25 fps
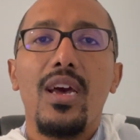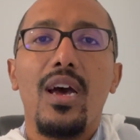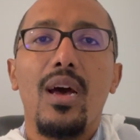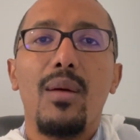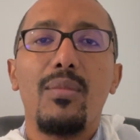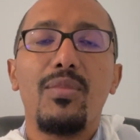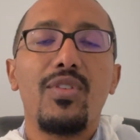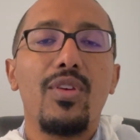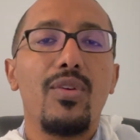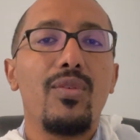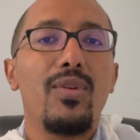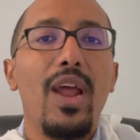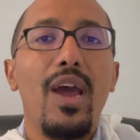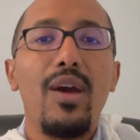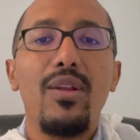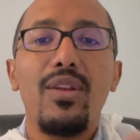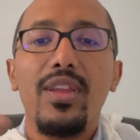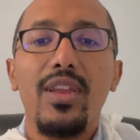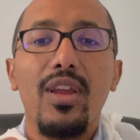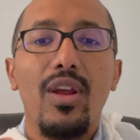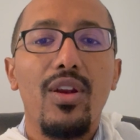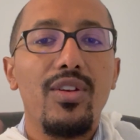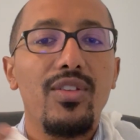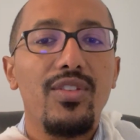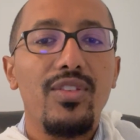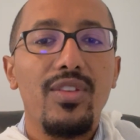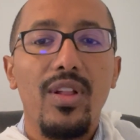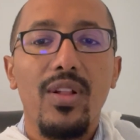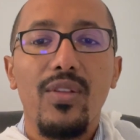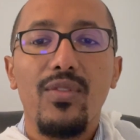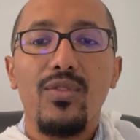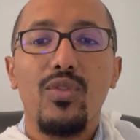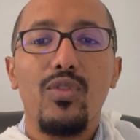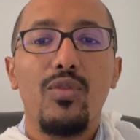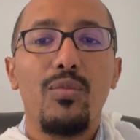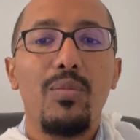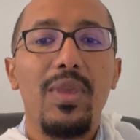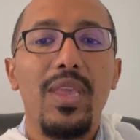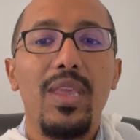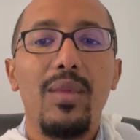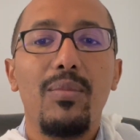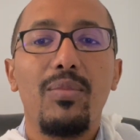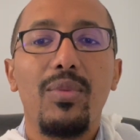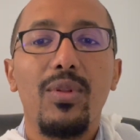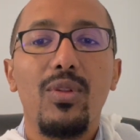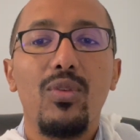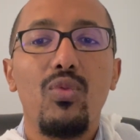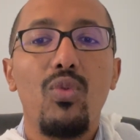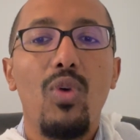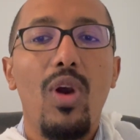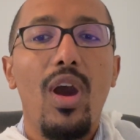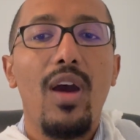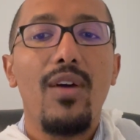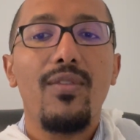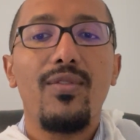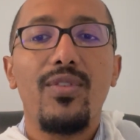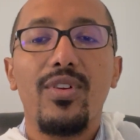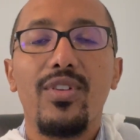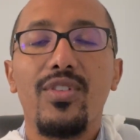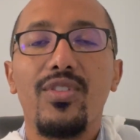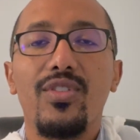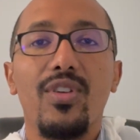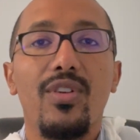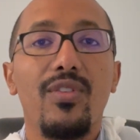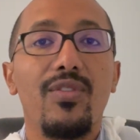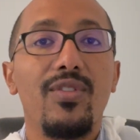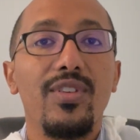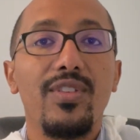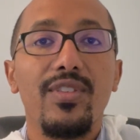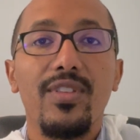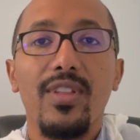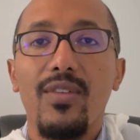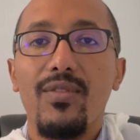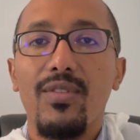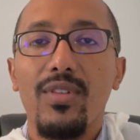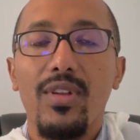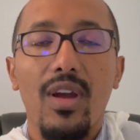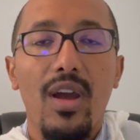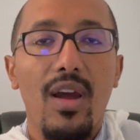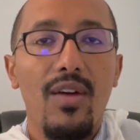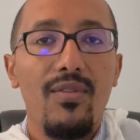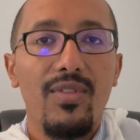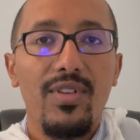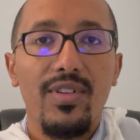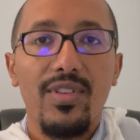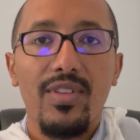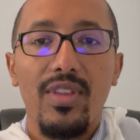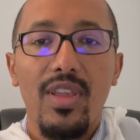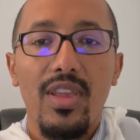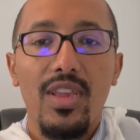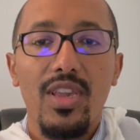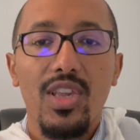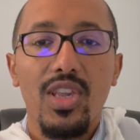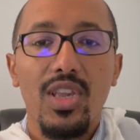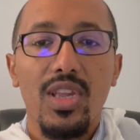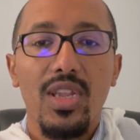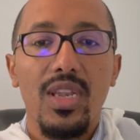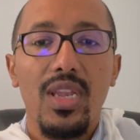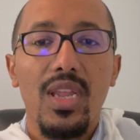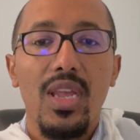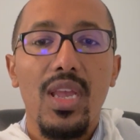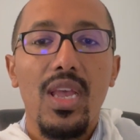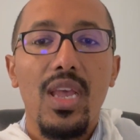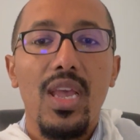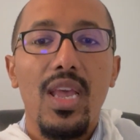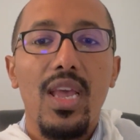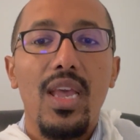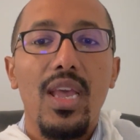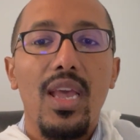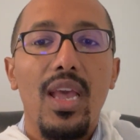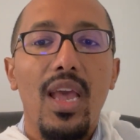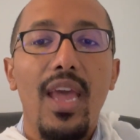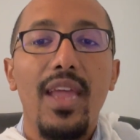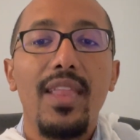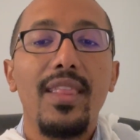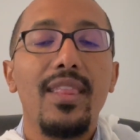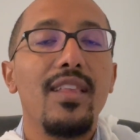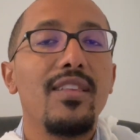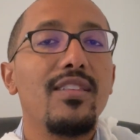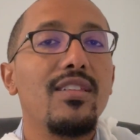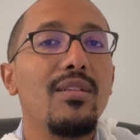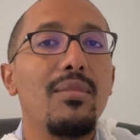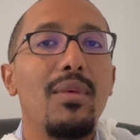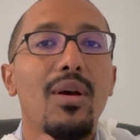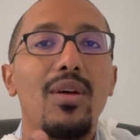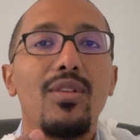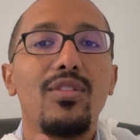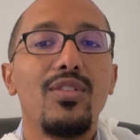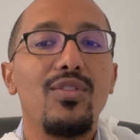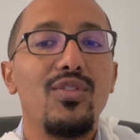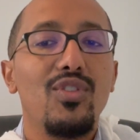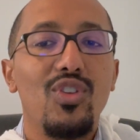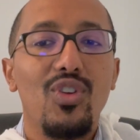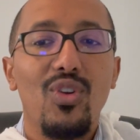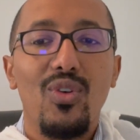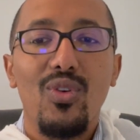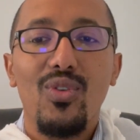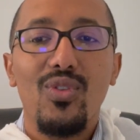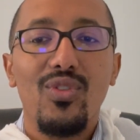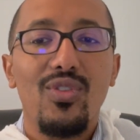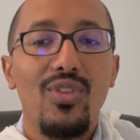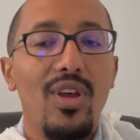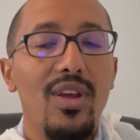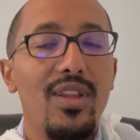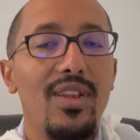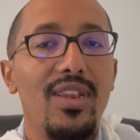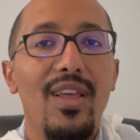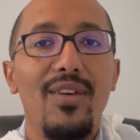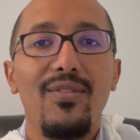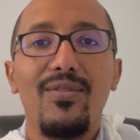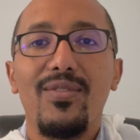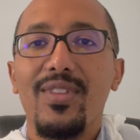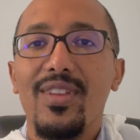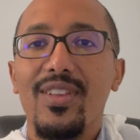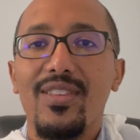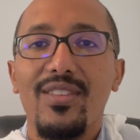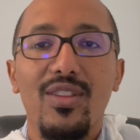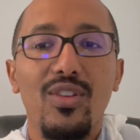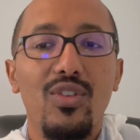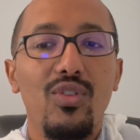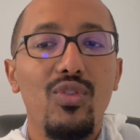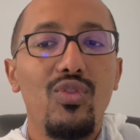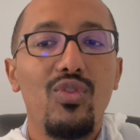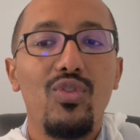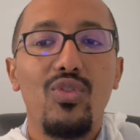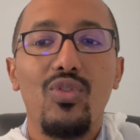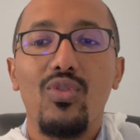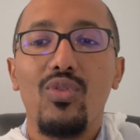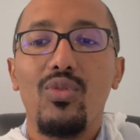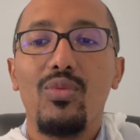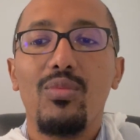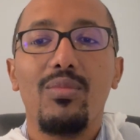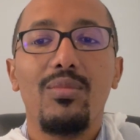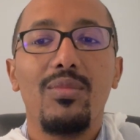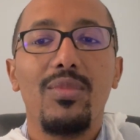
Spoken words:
surrounding ourselves with people who offer surface level conversation, endless amounts of shows on Netflix and YouTube.